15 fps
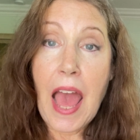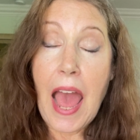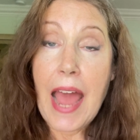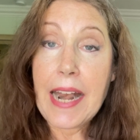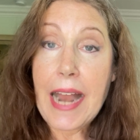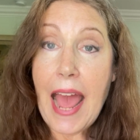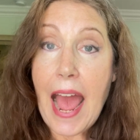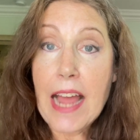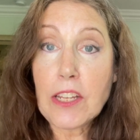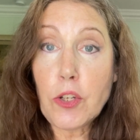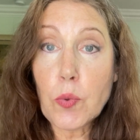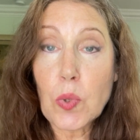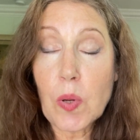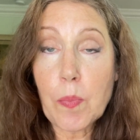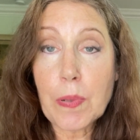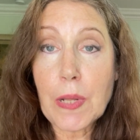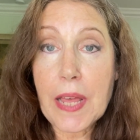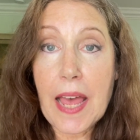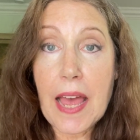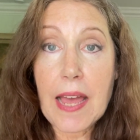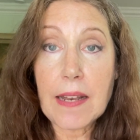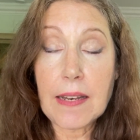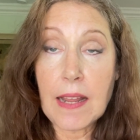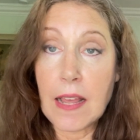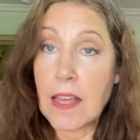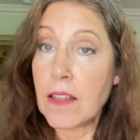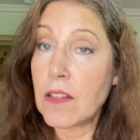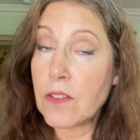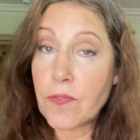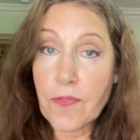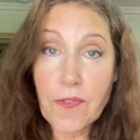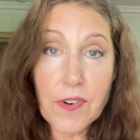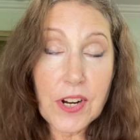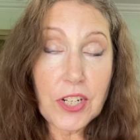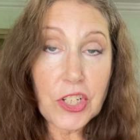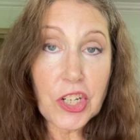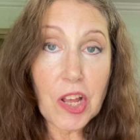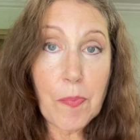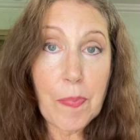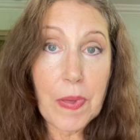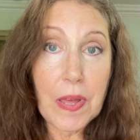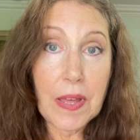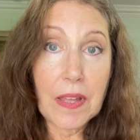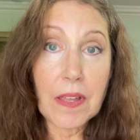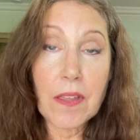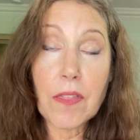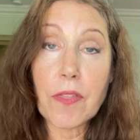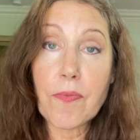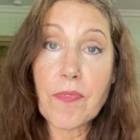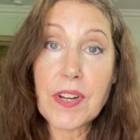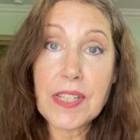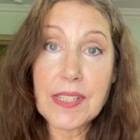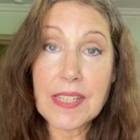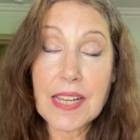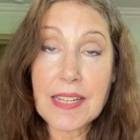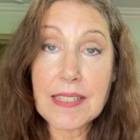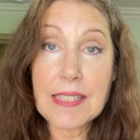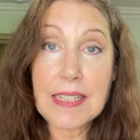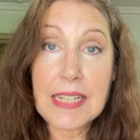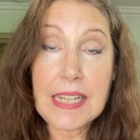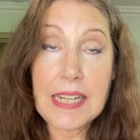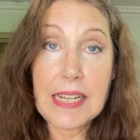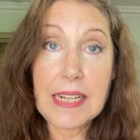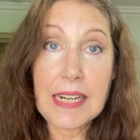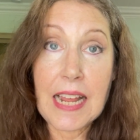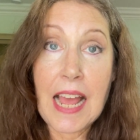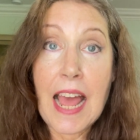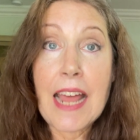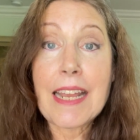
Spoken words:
An annual plan, free shipping, $316.